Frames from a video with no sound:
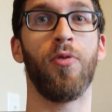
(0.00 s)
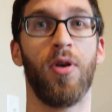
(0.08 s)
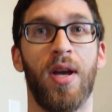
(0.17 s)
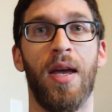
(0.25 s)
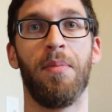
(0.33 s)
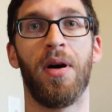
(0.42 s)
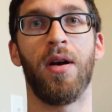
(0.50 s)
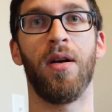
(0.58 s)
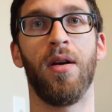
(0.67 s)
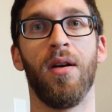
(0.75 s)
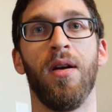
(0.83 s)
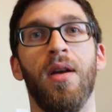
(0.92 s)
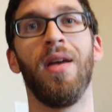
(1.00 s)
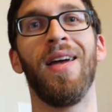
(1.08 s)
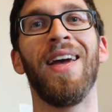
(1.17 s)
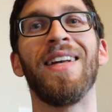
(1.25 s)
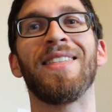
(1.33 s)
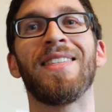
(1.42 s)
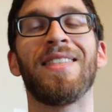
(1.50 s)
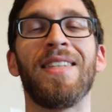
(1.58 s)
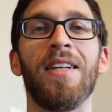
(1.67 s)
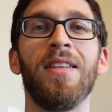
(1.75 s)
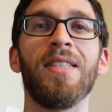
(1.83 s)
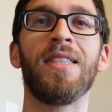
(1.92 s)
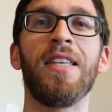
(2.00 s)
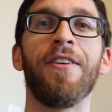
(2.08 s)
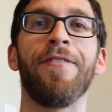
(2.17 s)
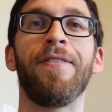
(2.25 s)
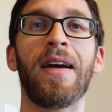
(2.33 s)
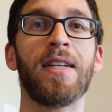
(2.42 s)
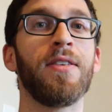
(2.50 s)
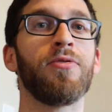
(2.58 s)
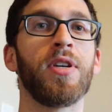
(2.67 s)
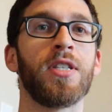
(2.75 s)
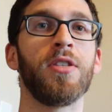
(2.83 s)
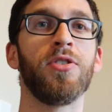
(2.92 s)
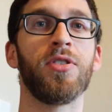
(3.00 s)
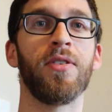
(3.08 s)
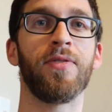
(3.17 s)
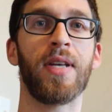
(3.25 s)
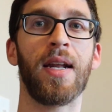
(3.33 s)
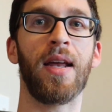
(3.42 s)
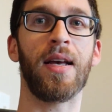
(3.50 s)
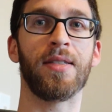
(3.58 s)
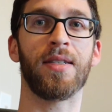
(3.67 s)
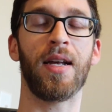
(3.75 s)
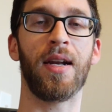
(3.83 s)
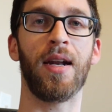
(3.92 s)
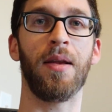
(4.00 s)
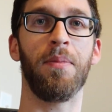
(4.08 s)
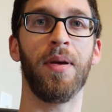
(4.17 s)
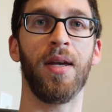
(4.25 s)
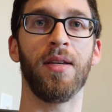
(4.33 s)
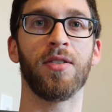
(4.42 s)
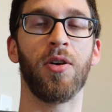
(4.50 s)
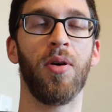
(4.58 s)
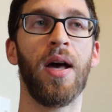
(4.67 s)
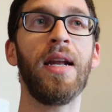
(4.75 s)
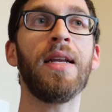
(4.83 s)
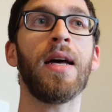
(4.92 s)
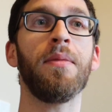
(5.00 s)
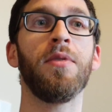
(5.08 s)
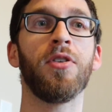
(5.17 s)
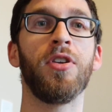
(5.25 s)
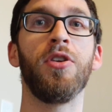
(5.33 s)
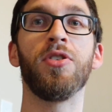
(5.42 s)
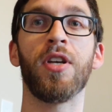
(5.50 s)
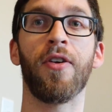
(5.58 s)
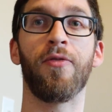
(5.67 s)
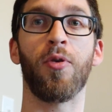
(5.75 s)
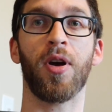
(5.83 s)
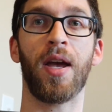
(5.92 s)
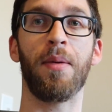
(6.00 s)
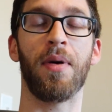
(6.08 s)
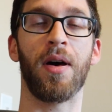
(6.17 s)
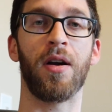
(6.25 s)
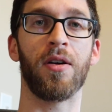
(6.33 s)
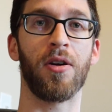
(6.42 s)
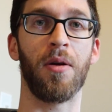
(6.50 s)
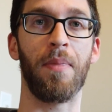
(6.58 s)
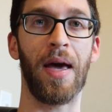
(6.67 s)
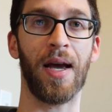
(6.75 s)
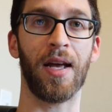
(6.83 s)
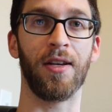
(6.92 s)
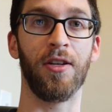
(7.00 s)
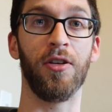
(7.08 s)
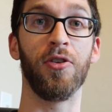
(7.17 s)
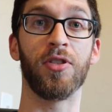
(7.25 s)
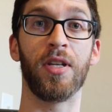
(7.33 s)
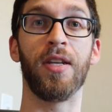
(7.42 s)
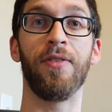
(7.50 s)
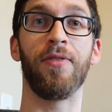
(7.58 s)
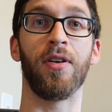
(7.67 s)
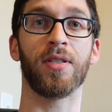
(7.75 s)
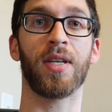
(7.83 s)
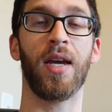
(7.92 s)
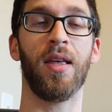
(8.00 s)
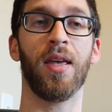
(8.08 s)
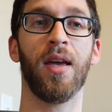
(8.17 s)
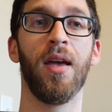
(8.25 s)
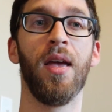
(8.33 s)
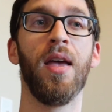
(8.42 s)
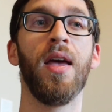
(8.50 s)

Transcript: 4K monitor, it still is the effective resolution of 1080p. So anytime you're using a 4K monitor on Mac and you use the default scaling,